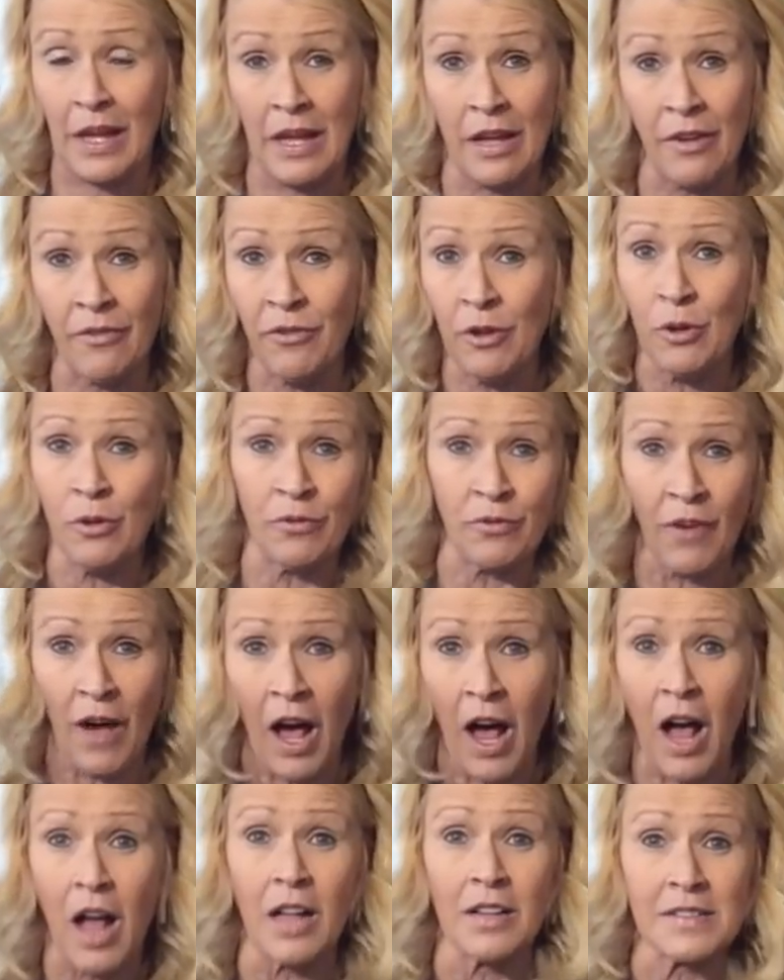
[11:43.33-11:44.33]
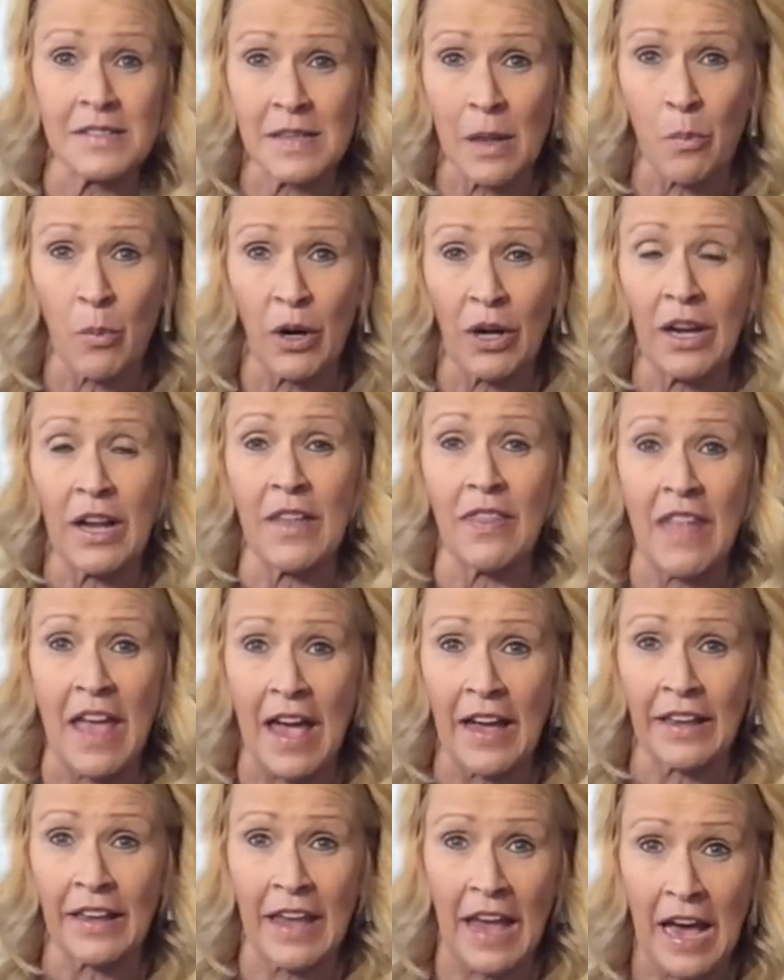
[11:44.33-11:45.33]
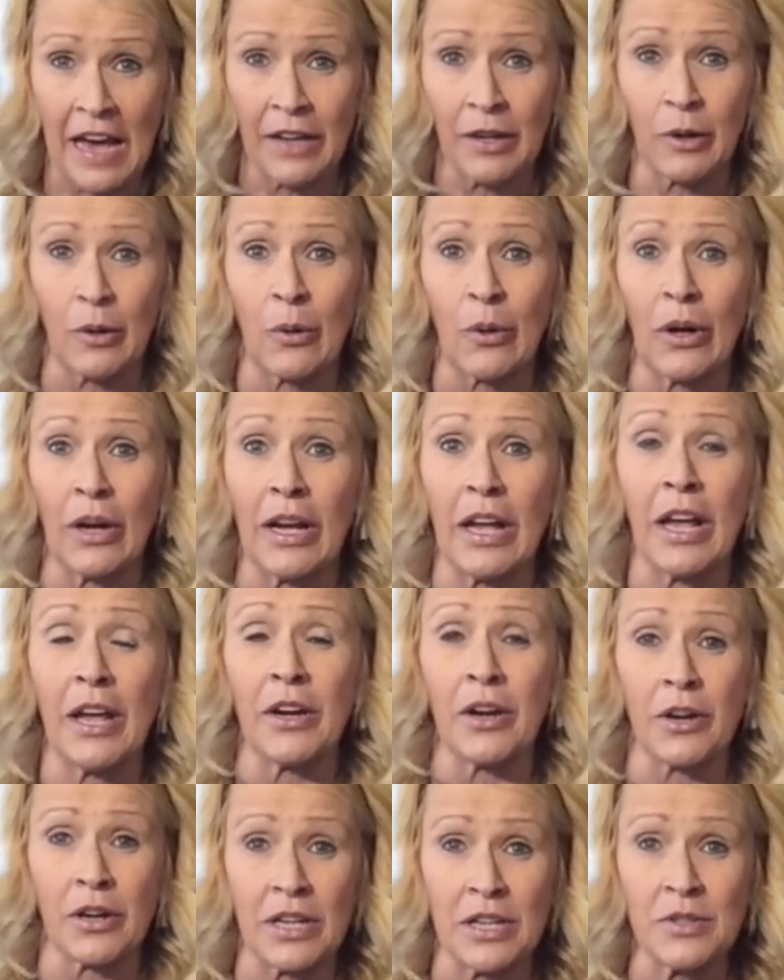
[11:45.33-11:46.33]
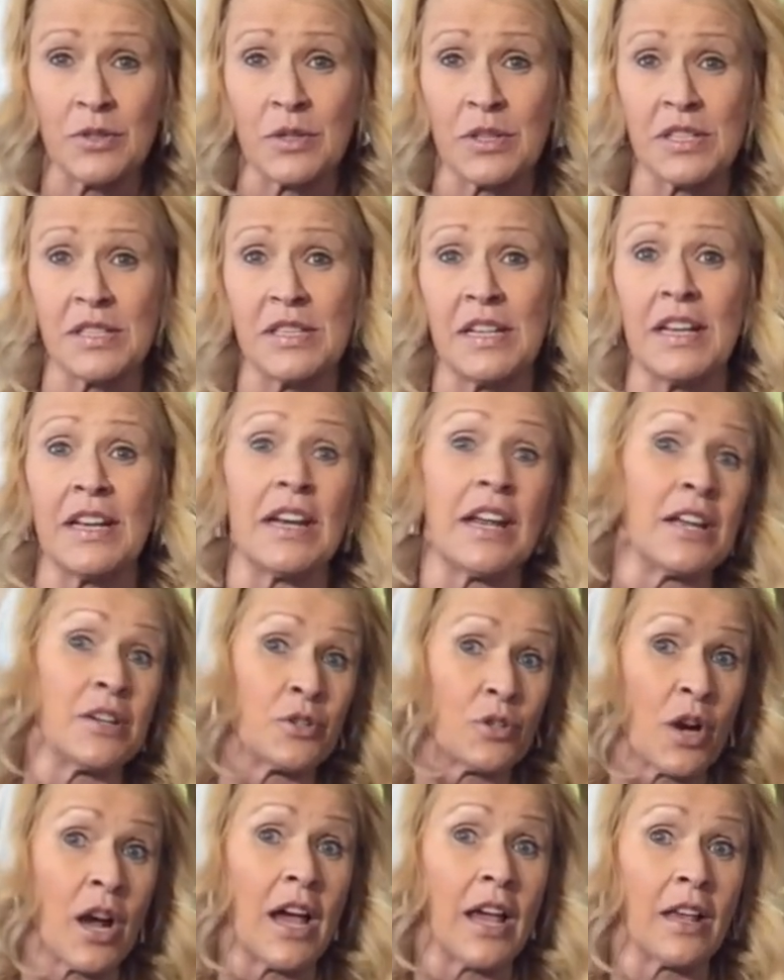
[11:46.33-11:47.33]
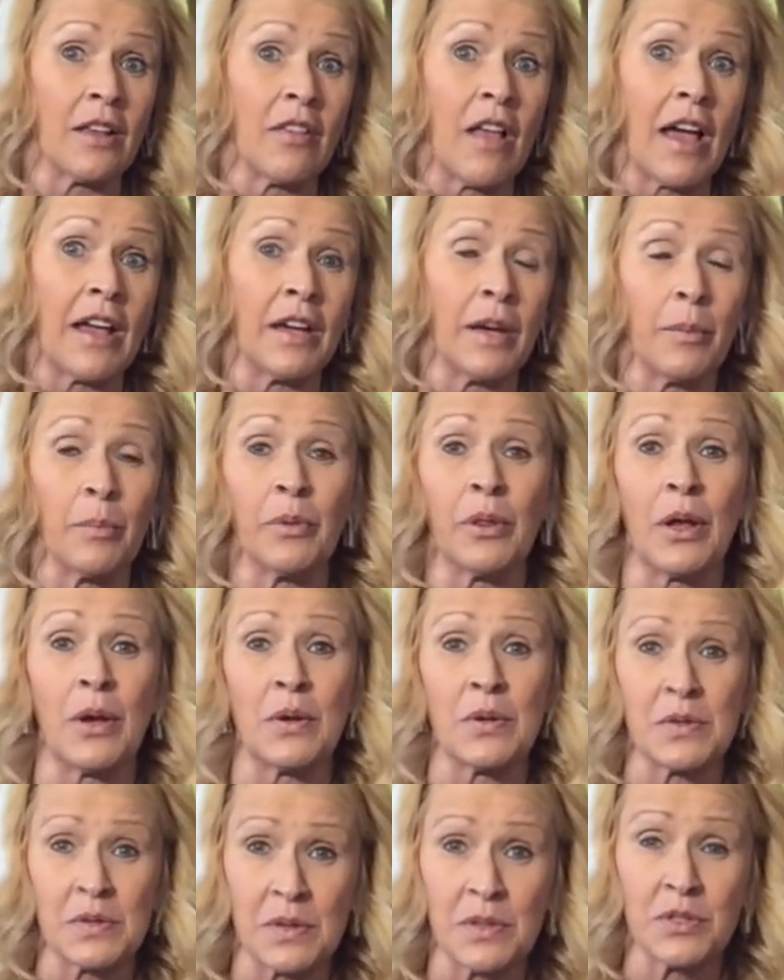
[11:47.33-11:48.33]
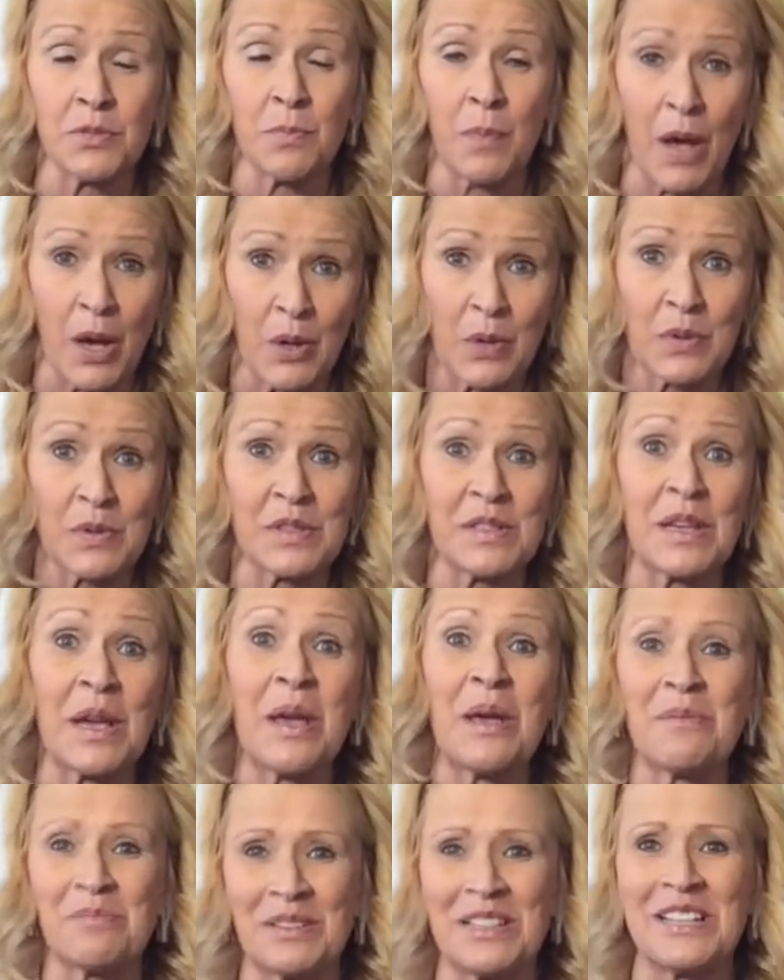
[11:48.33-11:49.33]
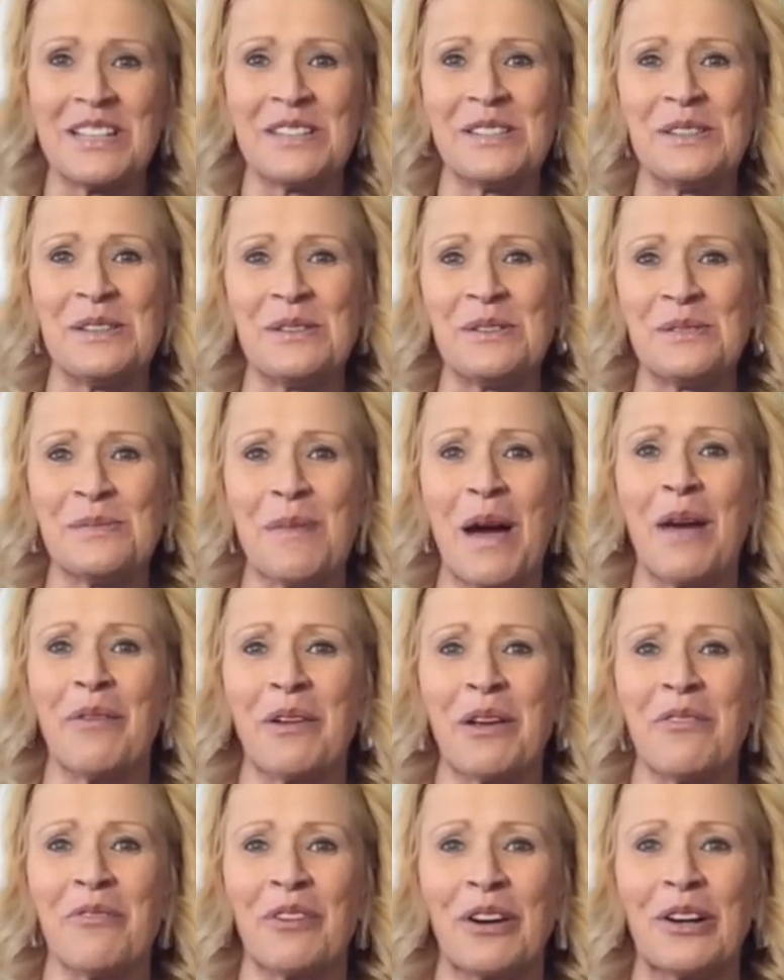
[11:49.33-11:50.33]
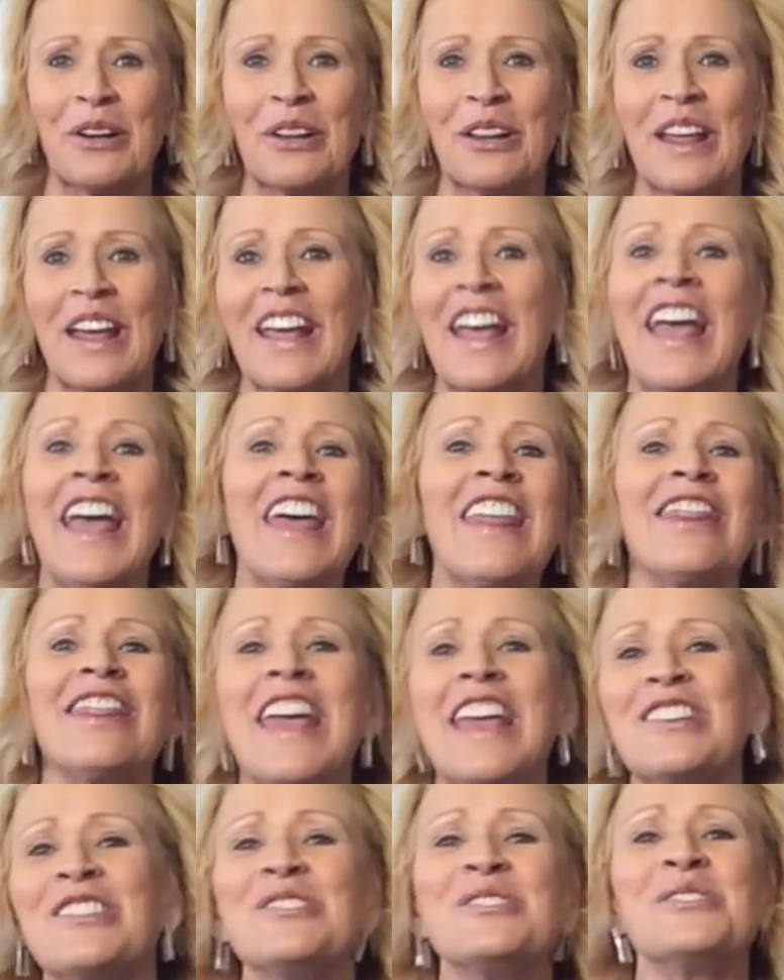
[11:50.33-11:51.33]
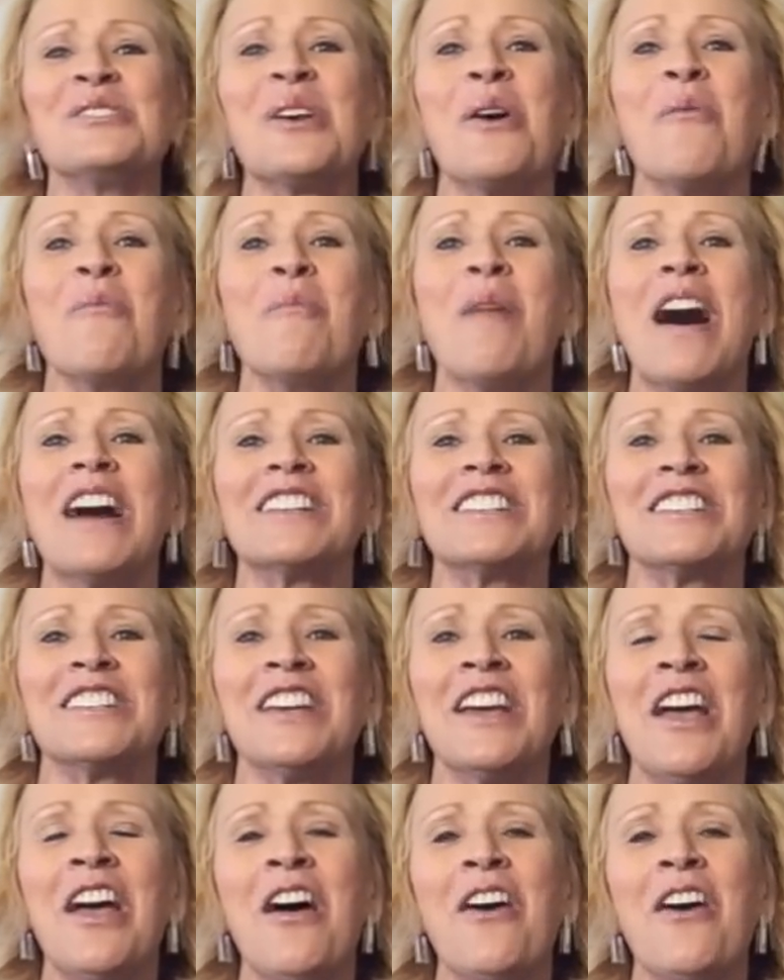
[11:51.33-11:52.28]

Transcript: if you fall somewhere in that category and are interested in trying Lyon and post, please use my referral link. Thank you so much